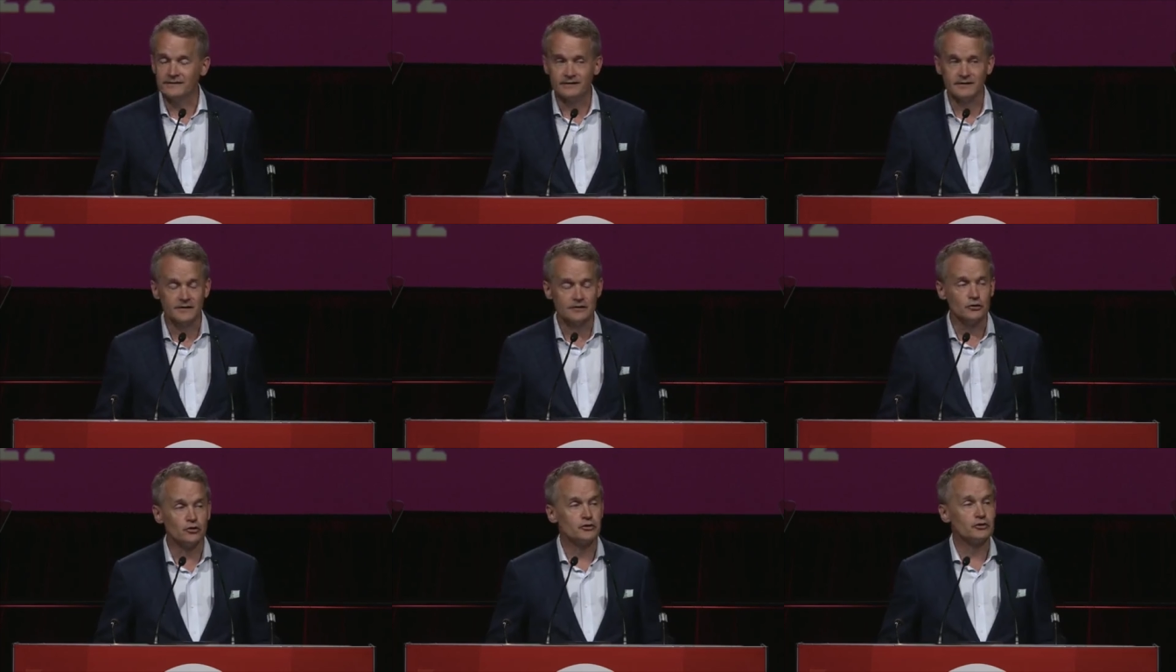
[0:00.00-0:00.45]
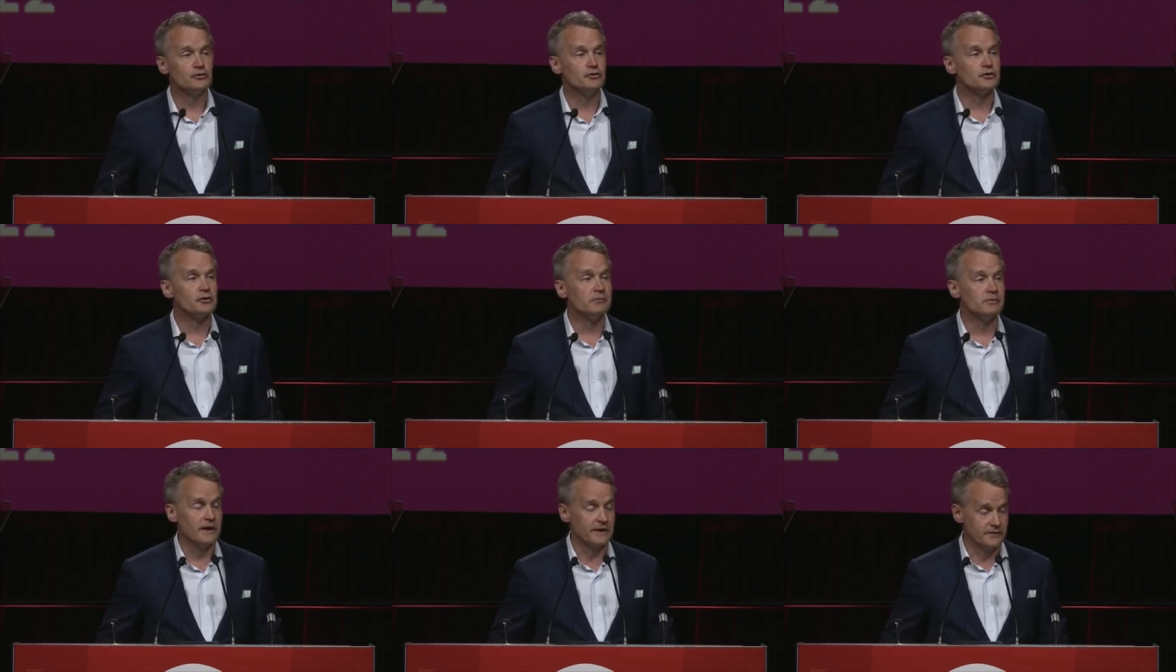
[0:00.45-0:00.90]
Look, you can
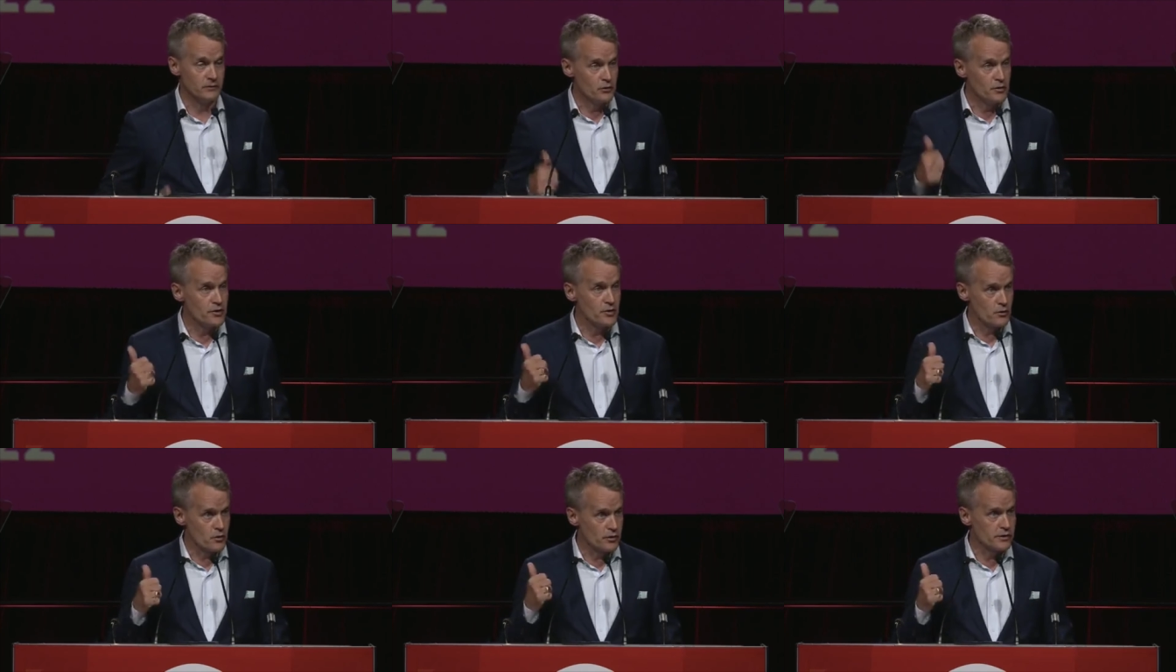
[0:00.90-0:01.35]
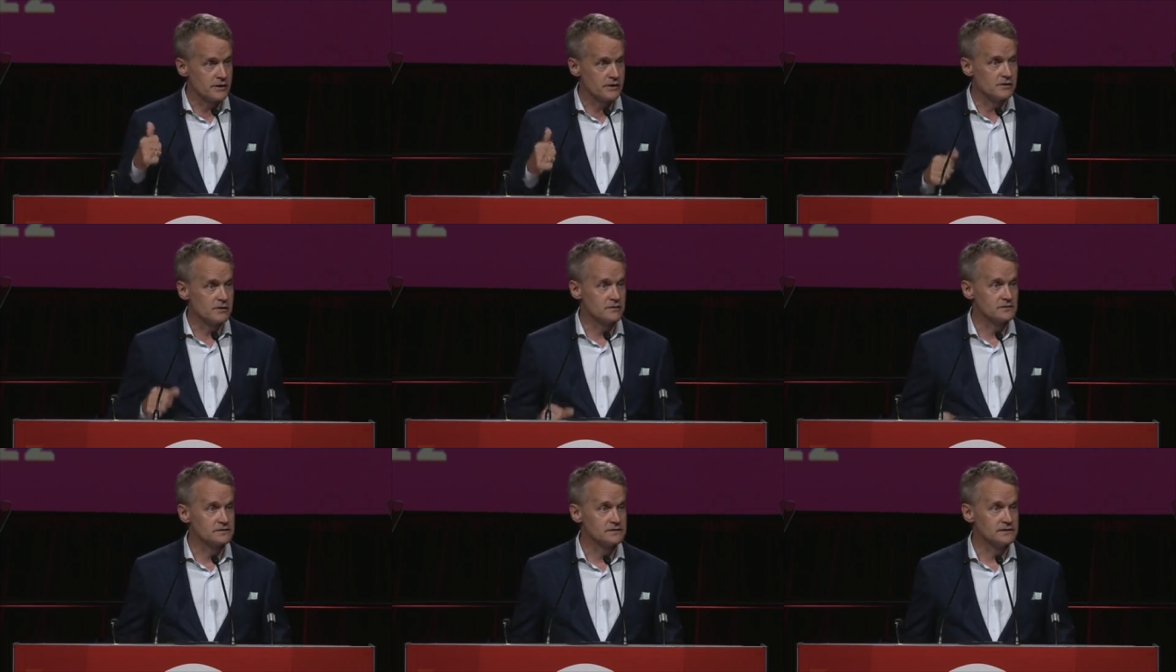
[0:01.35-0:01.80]
bet we are working
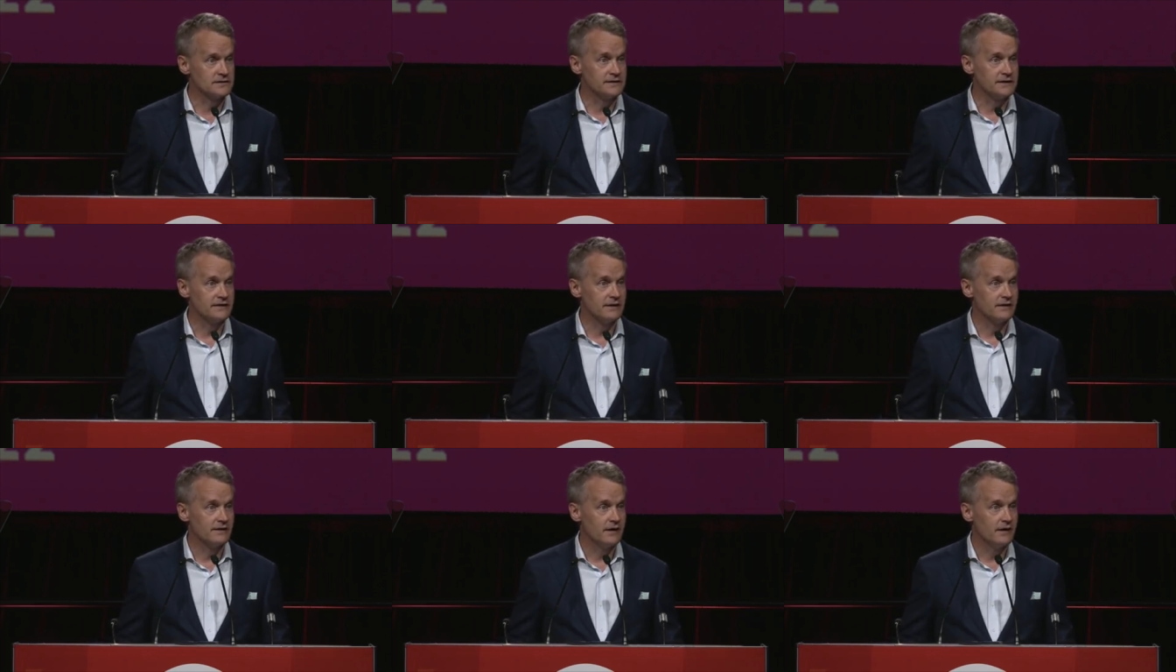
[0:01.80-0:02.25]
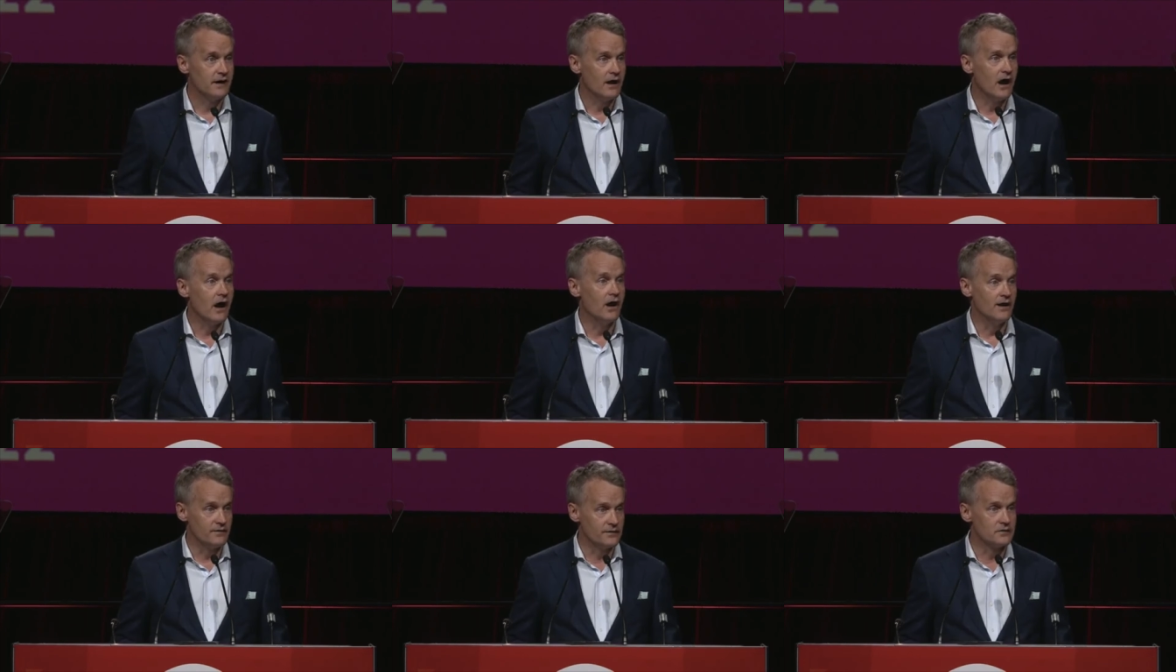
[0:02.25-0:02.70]
closely
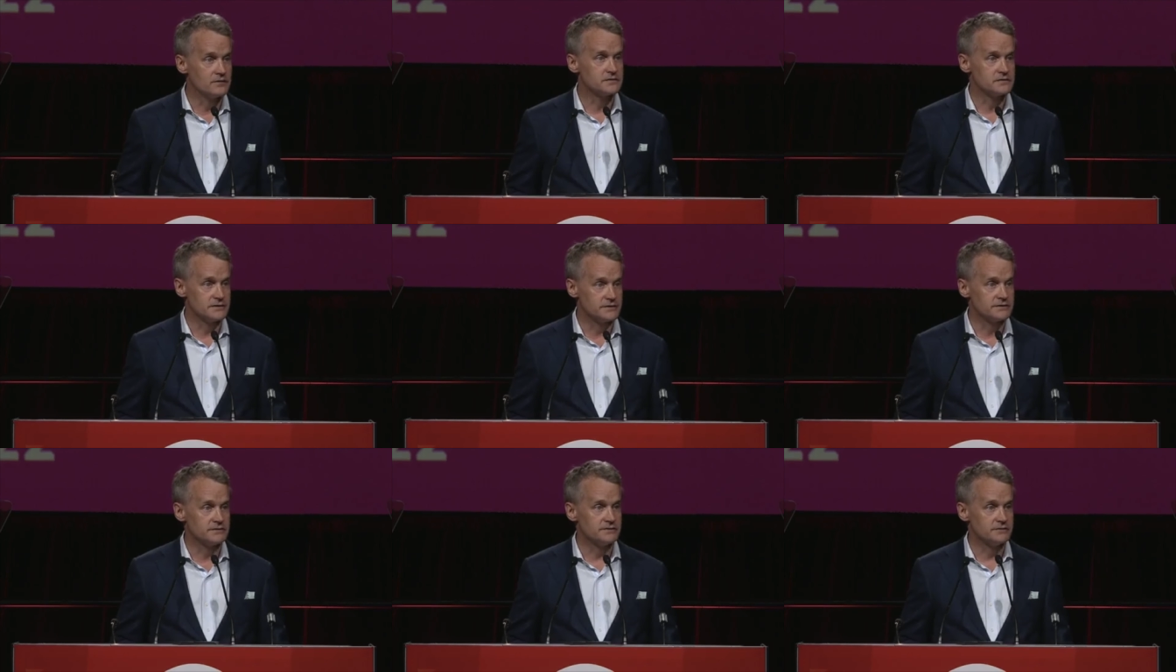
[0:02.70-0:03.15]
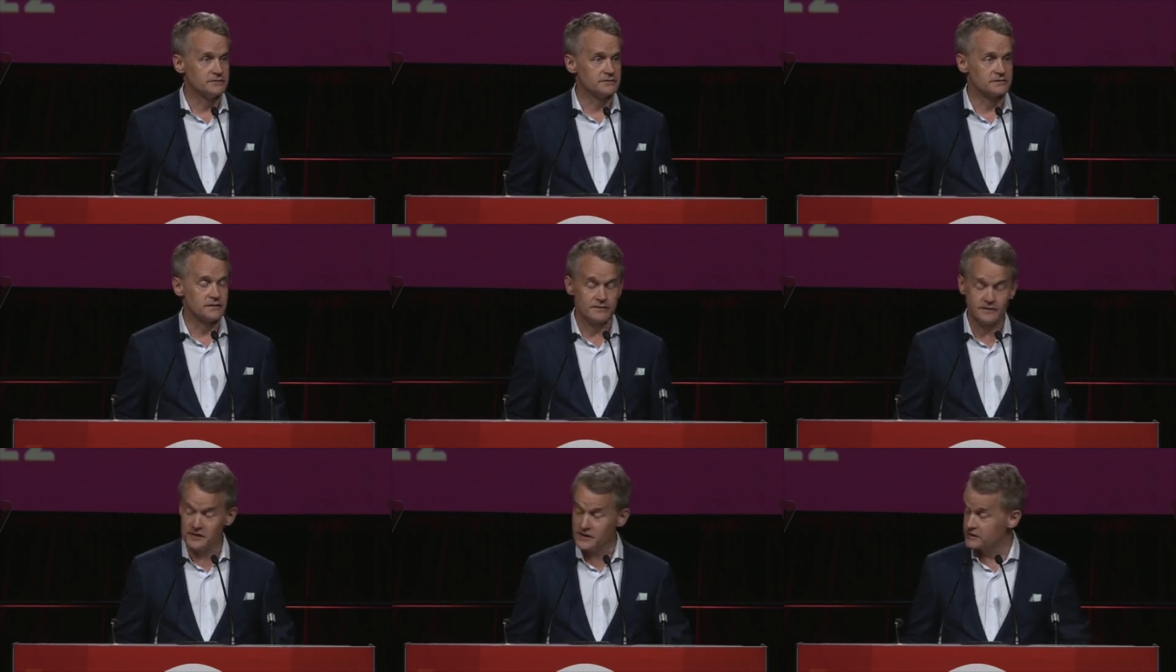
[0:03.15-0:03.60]
on those issues.
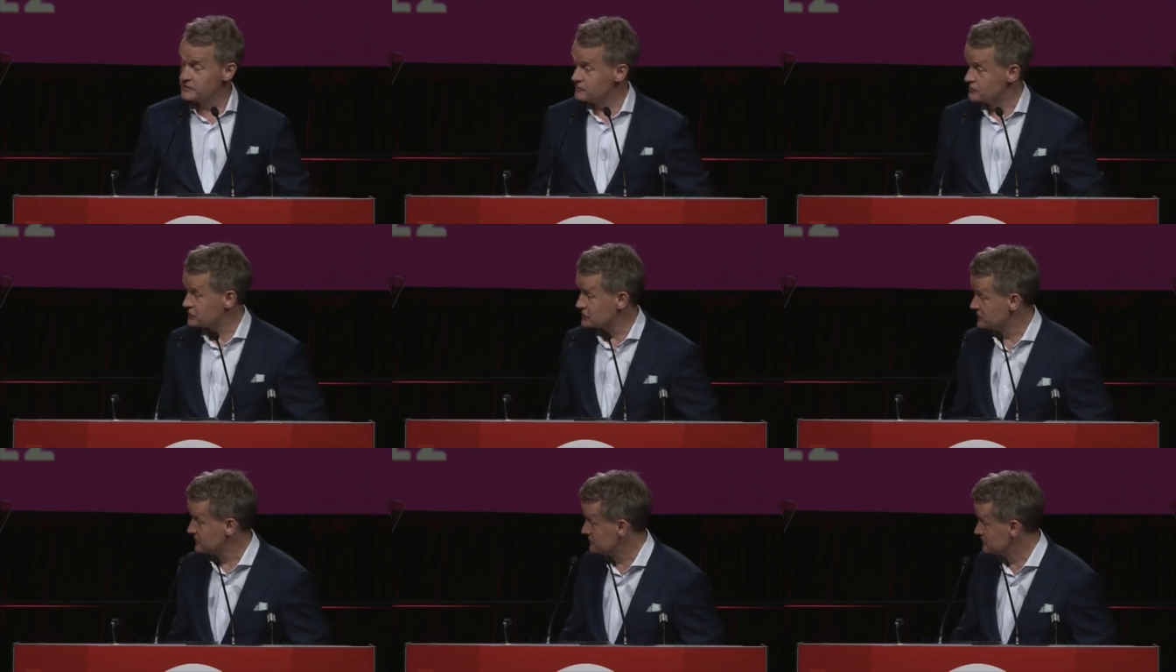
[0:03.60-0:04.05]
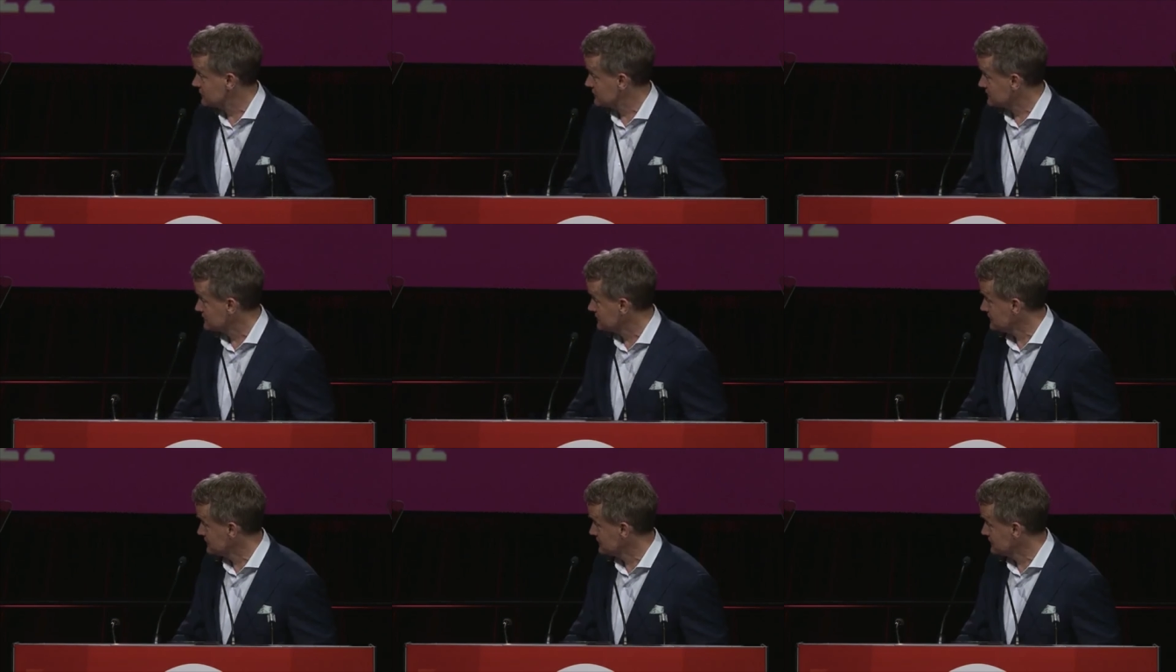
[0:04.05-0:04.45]
Thank you, Sean, by the way.